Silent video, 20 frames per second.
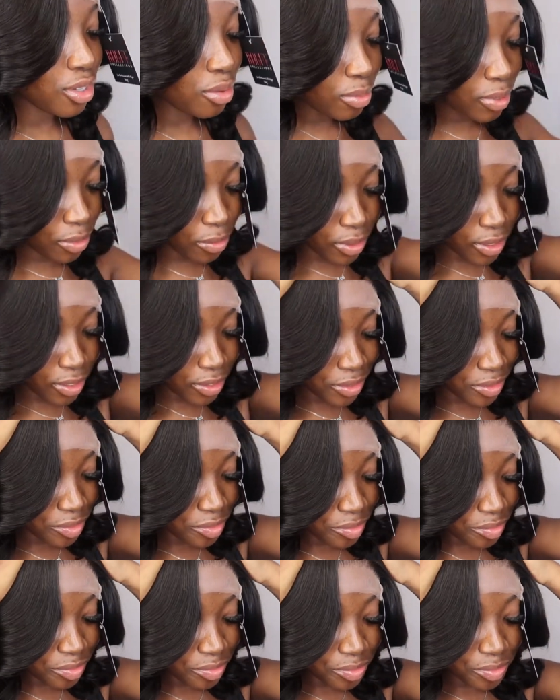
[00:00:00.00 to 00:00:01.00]
don't play with her,
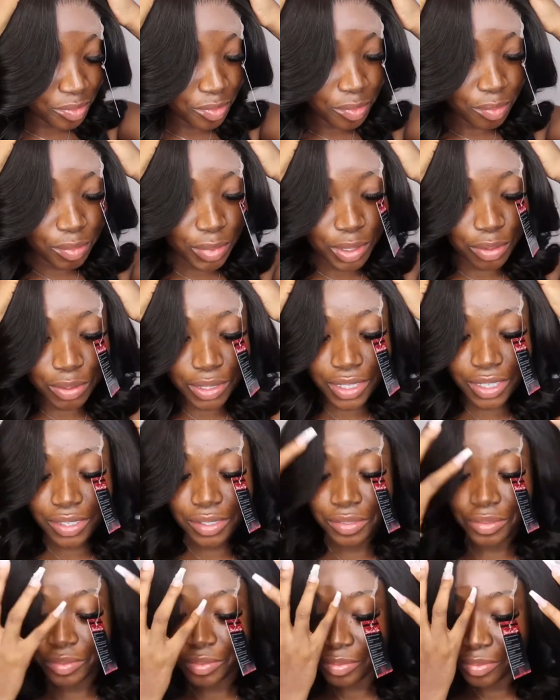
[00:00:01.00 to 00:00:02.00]
period.